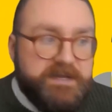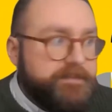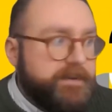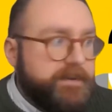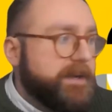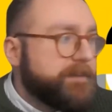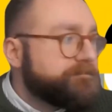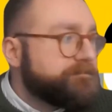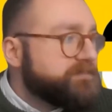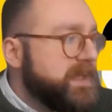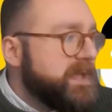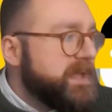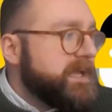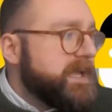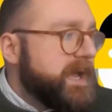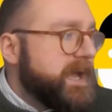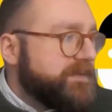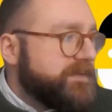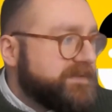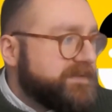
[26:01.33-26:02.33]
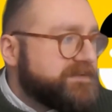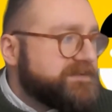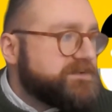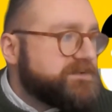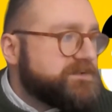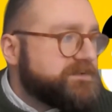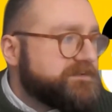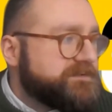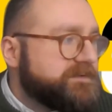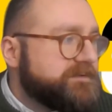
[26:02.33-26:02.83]
REBA? And then the
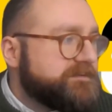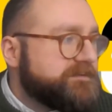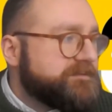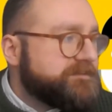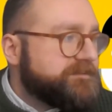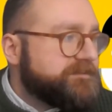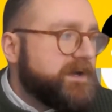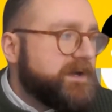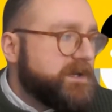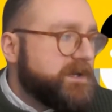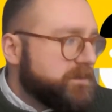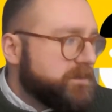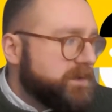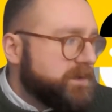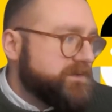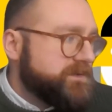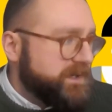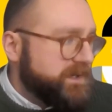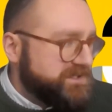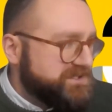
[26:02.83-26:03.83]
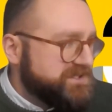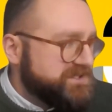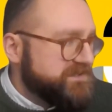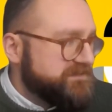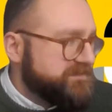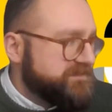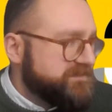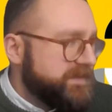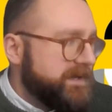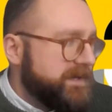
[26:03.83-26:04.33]
sort of follow-on question
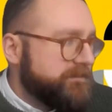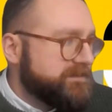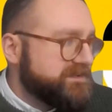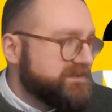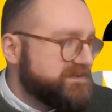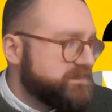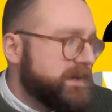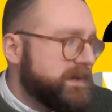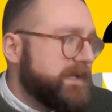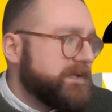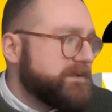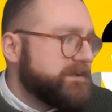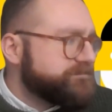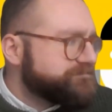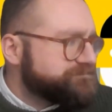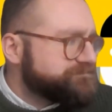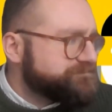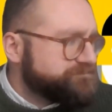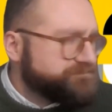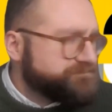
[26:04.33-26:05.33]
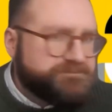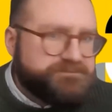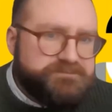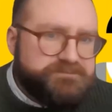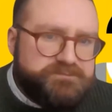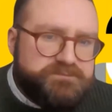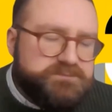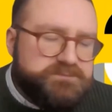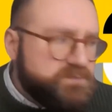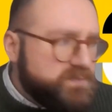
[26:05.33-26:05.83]
from that one as well
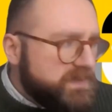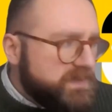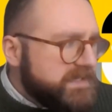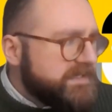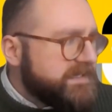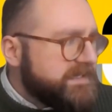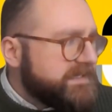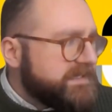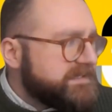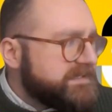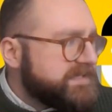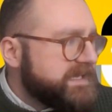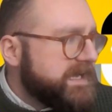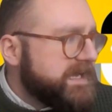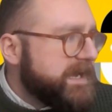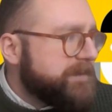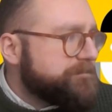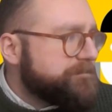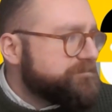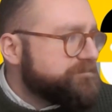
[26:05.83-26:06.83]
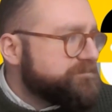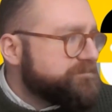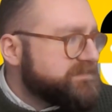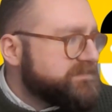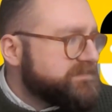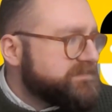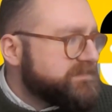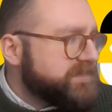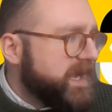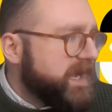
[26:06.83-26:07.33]
is, I
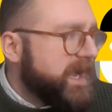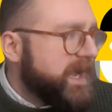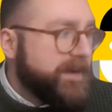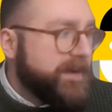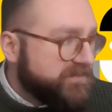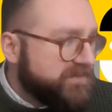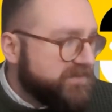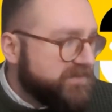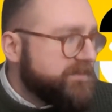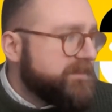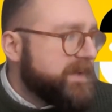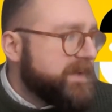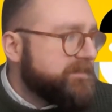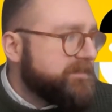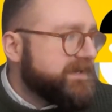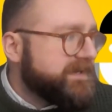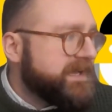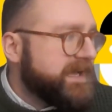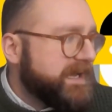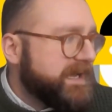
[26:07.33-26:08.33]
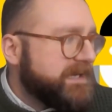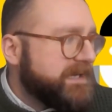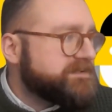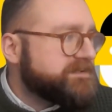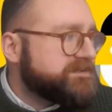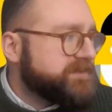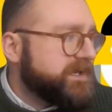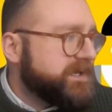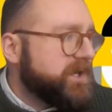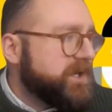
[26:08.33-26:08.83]
am a REBA member, and how
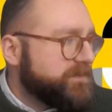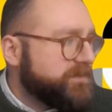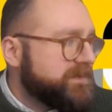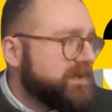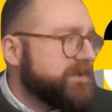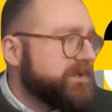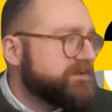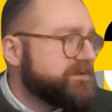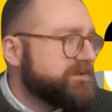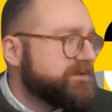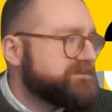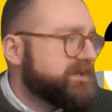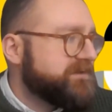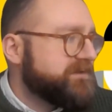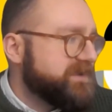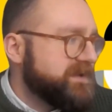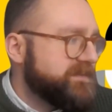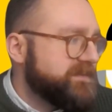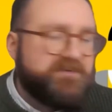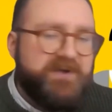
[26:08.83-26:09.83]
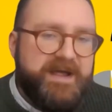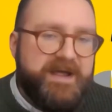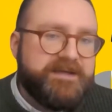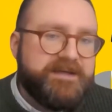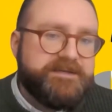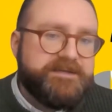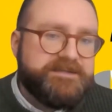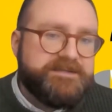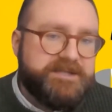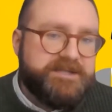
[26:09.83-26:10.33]
do I upload my REBA
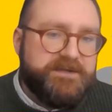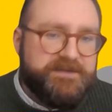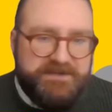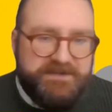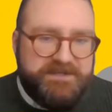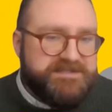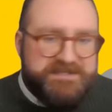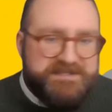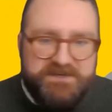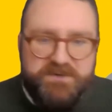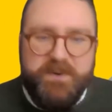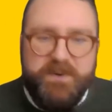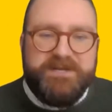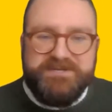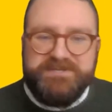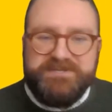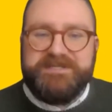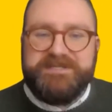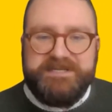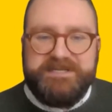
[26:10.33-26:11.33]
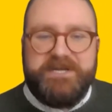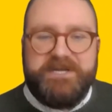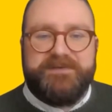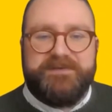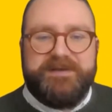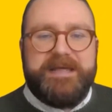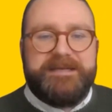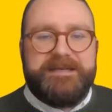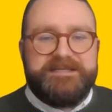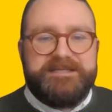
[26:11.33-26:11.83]
record? So I think those two questions are kind
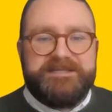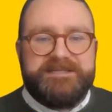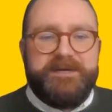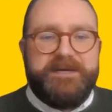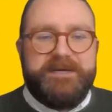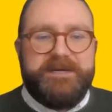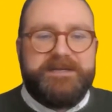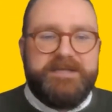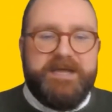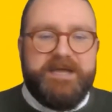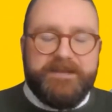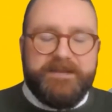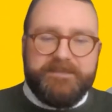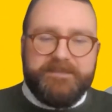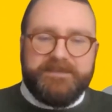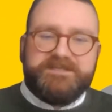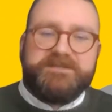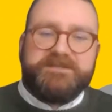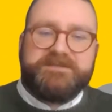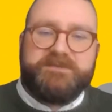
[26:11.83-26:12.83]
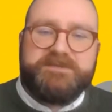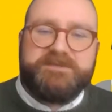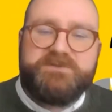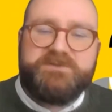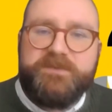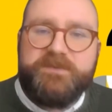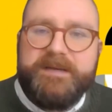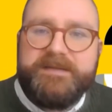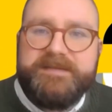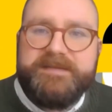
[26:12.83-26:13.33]
of linked, but do you just want to
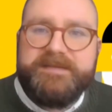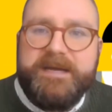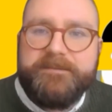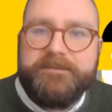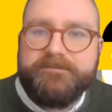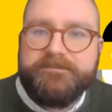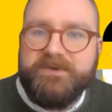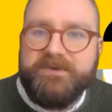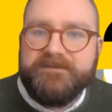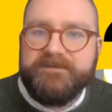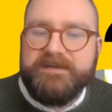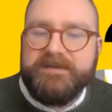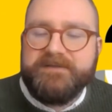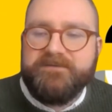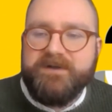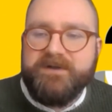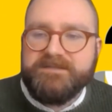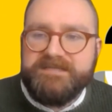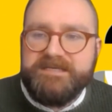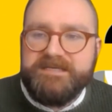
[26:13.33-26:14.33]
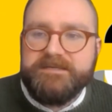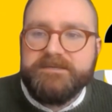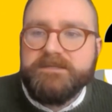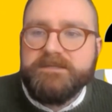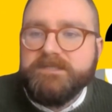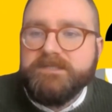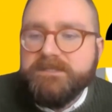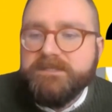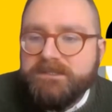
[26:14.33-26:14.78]
talk about that briefly, Rosie?